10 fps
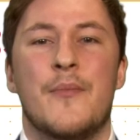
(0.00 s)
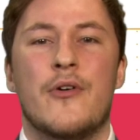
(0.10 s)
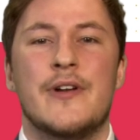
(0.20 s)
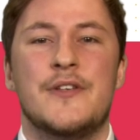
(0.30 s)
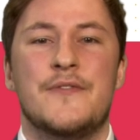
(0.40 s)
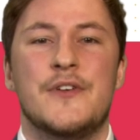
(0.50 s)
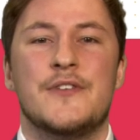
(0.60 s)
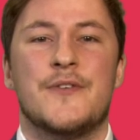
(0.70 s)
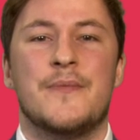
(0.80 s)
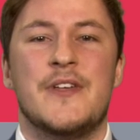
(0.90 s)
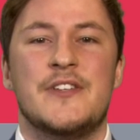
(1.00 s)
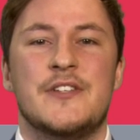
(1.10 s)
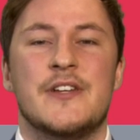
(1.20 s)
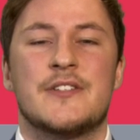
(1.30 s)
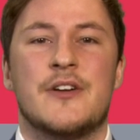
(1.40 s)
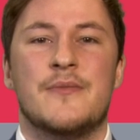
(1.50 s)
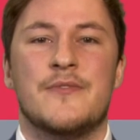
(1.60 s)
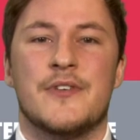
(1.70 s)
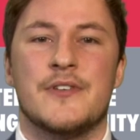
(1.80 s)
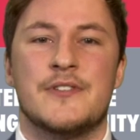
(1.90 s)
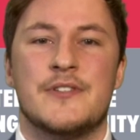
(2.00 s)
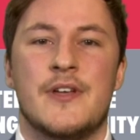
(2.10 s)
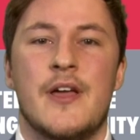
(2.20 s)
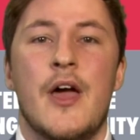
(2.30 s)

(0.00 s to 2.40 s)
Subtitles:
more interviews from this year's conference.